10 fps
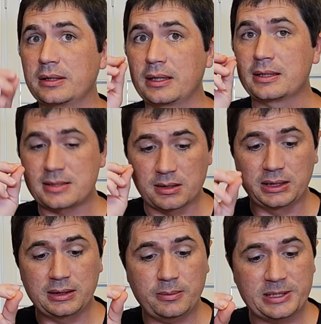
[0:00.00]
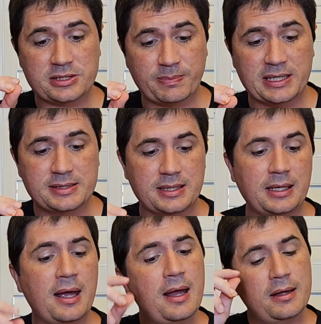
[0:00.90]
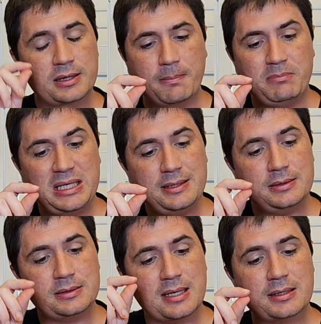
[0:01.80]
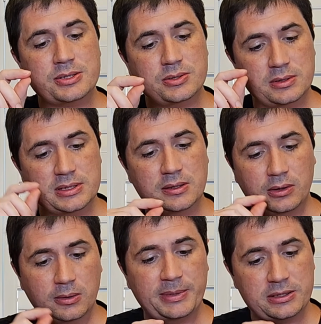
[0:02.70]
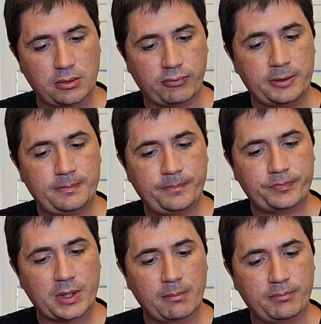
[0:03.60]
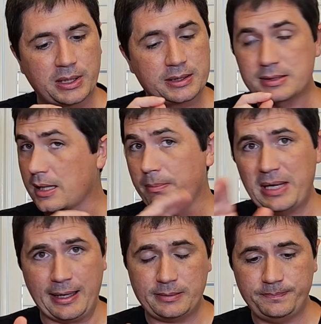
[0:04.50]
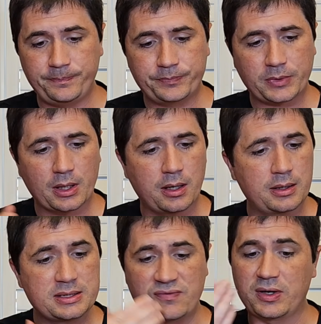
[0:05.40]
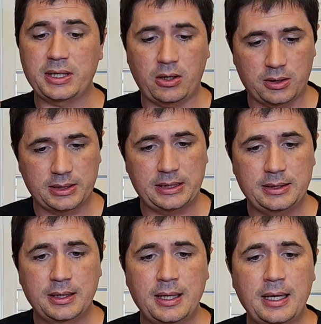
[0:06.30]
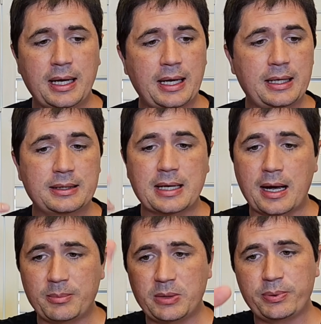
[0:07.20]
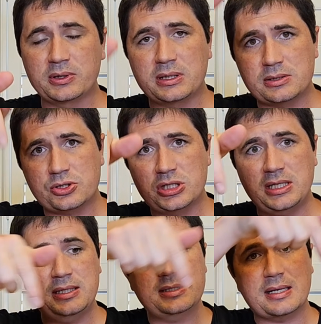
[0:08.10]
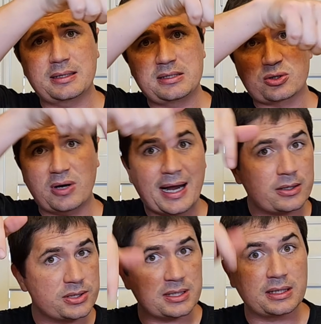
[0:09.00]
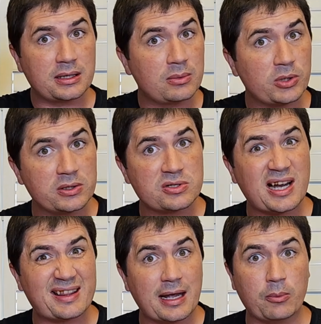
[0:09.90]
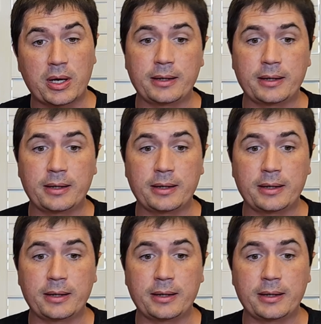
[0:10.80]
Like it's a little bit spicy. The meat texture is a little bit different, but it's not bad. It's very hearty. And I'm gonna put this cheese and these crackers in it, and then we're gonna try it that way.